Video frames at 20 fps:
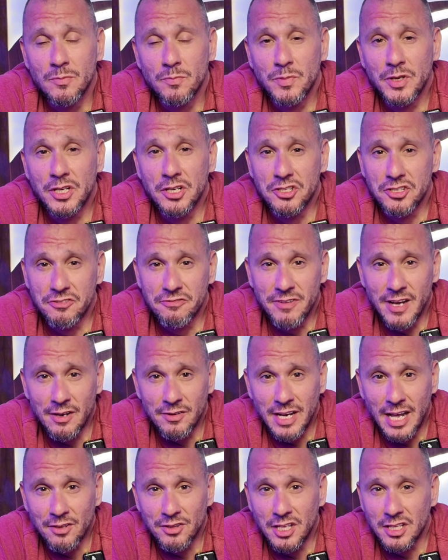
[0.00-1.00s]
because you
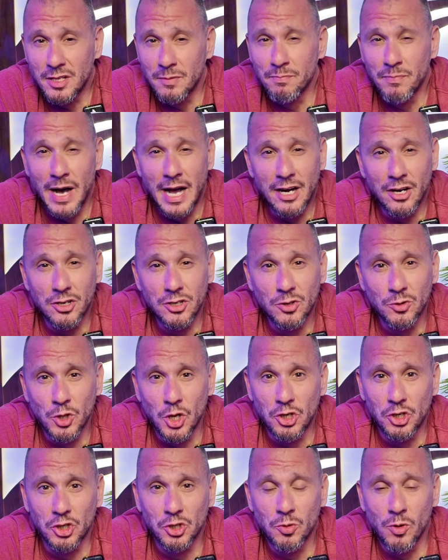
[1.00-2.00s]
found out that the buyer no
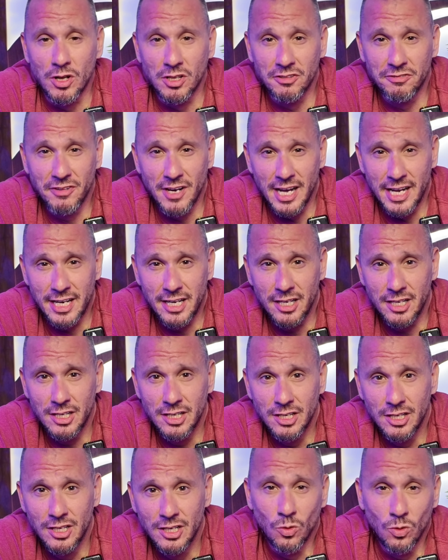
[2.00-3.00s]
longer qualified
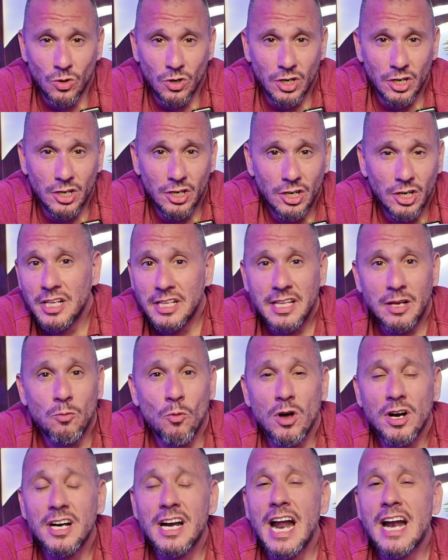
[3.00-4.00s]
or that they
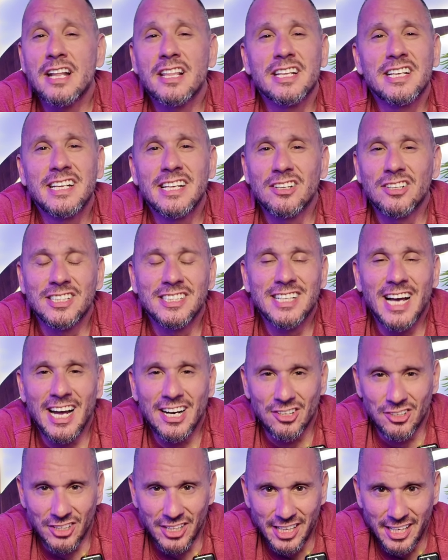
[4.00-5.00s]
wanted out of the deal
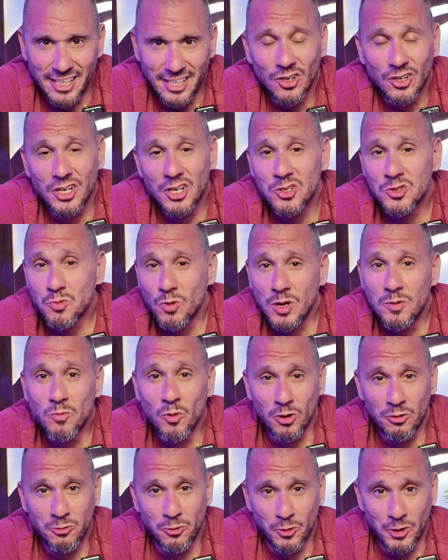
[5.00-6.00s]
entirely? Or here's one
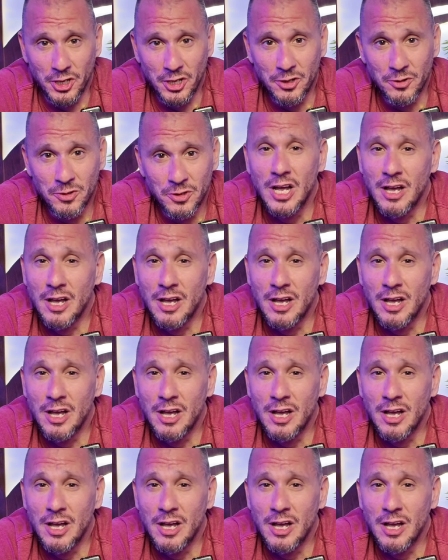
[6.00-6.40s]
more for you.